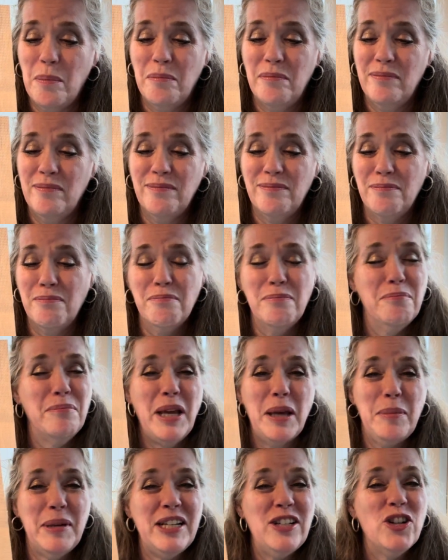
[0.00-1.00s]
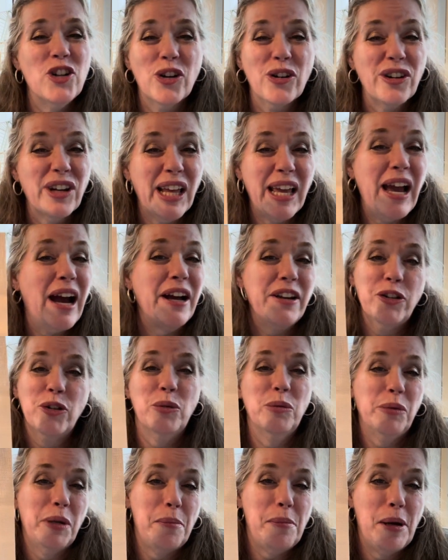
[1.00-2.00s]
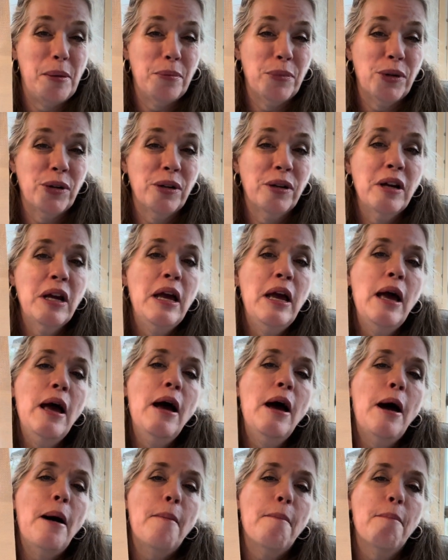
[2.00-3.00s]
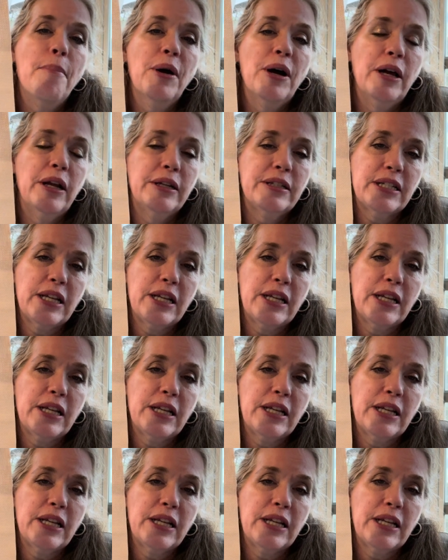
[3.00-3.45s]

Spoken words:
maybe dirty. I don't remember. But